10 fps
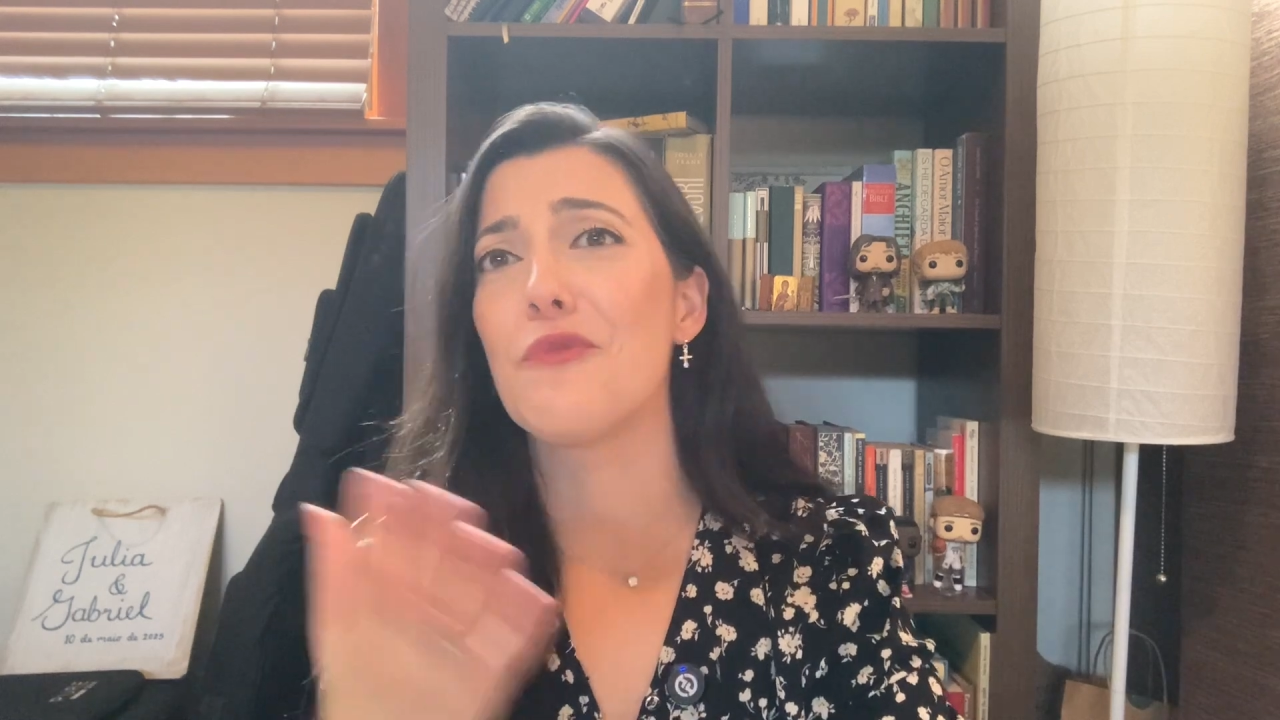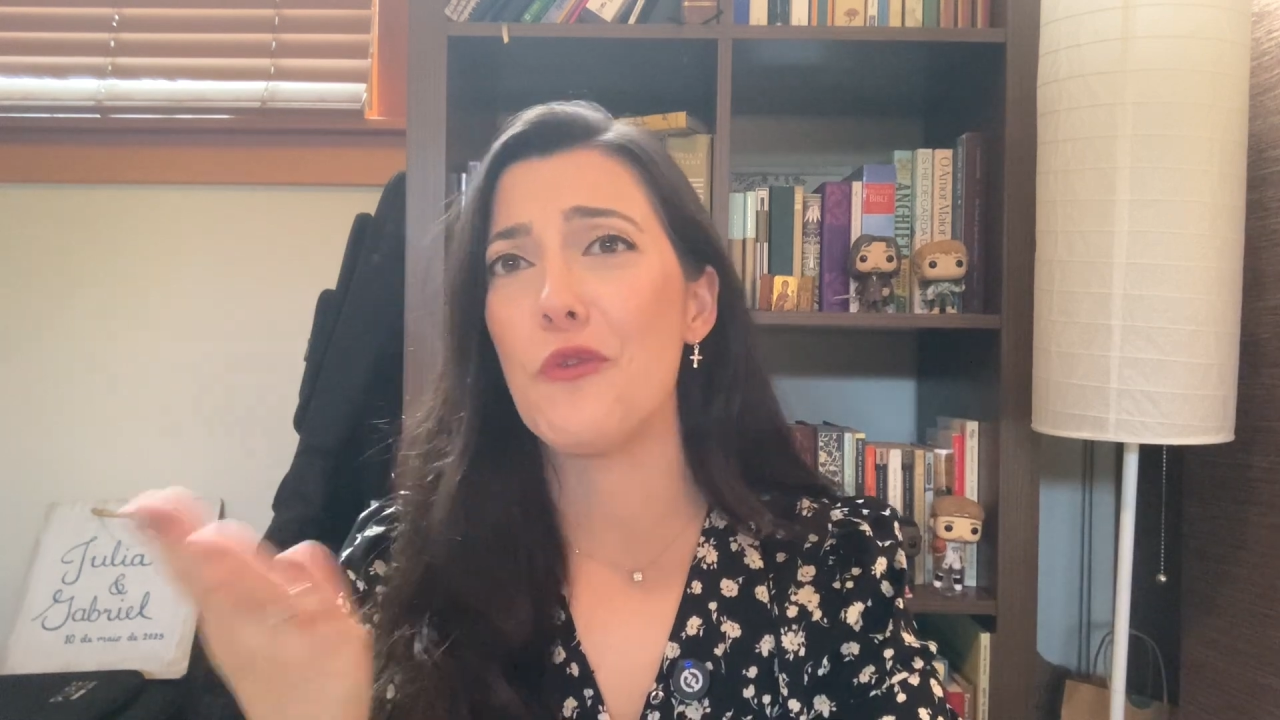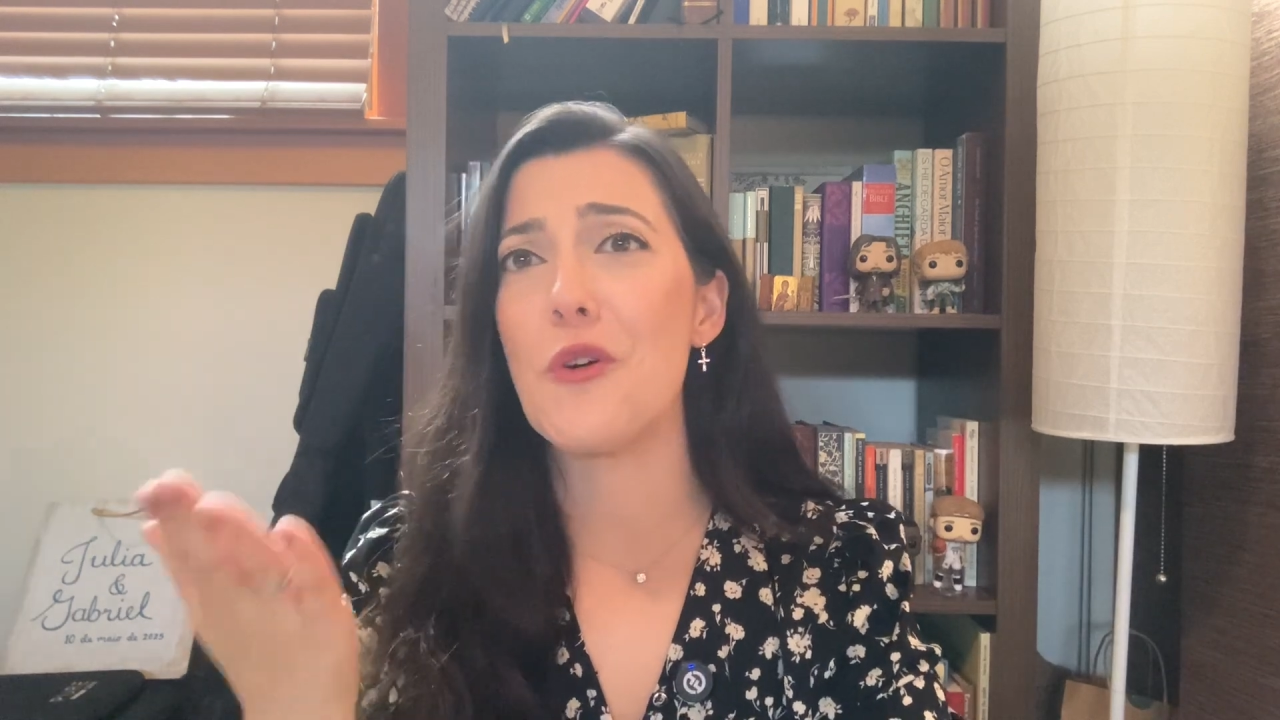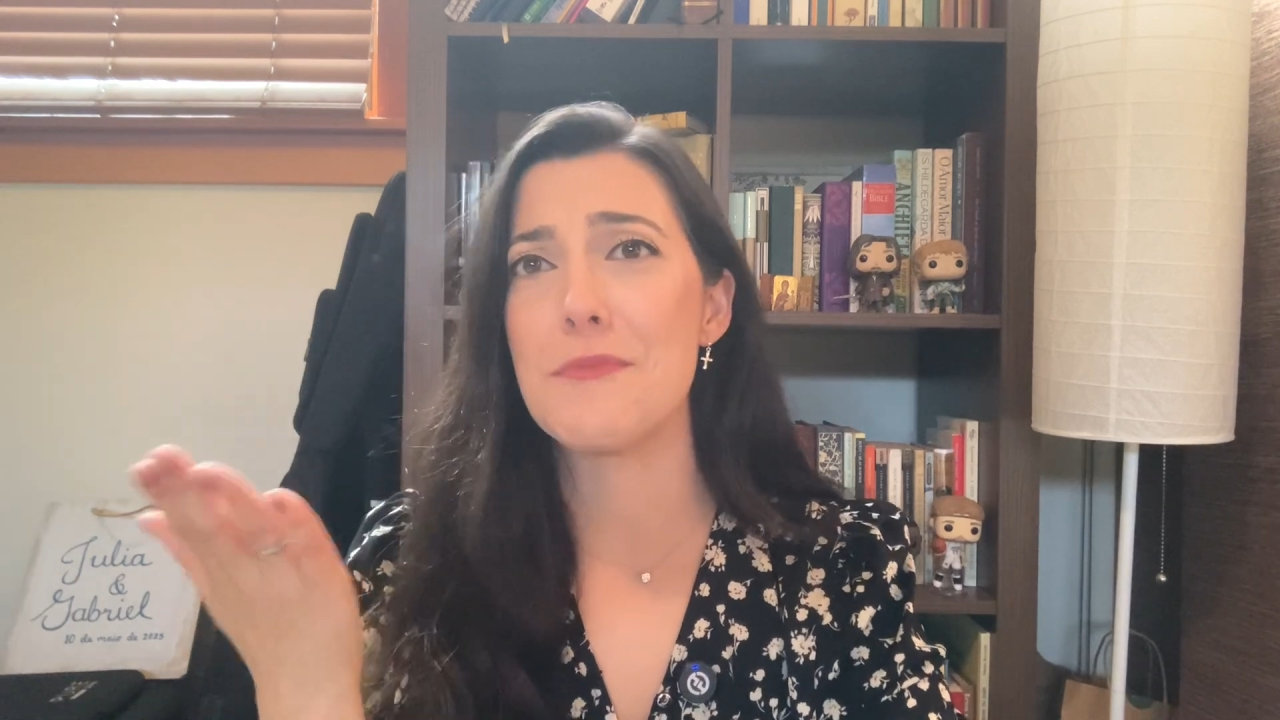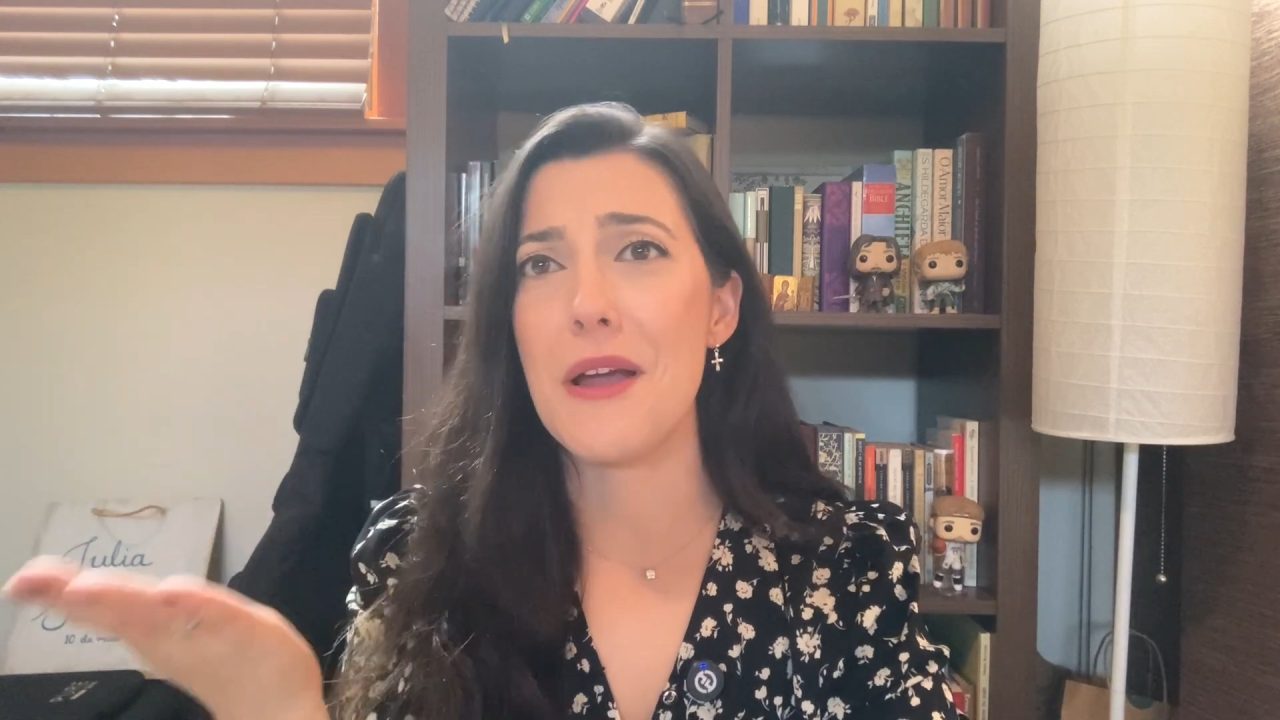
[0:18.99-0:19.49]

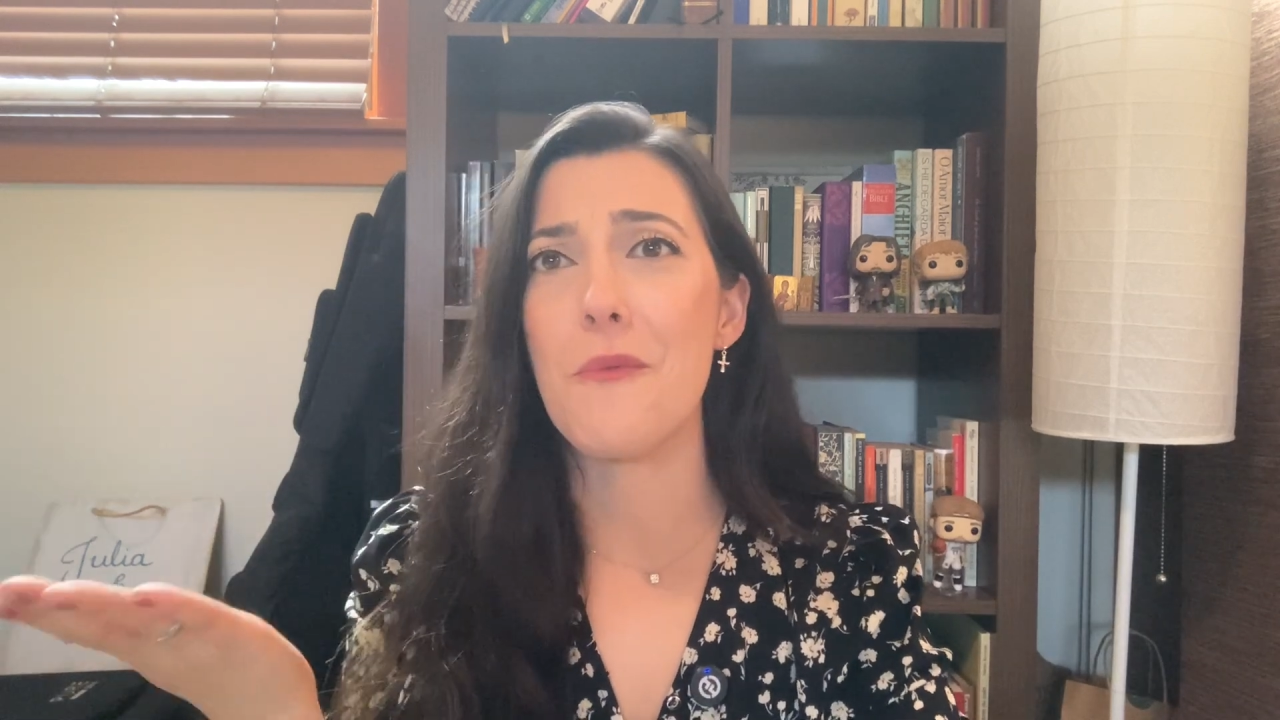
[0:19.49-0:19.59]
for my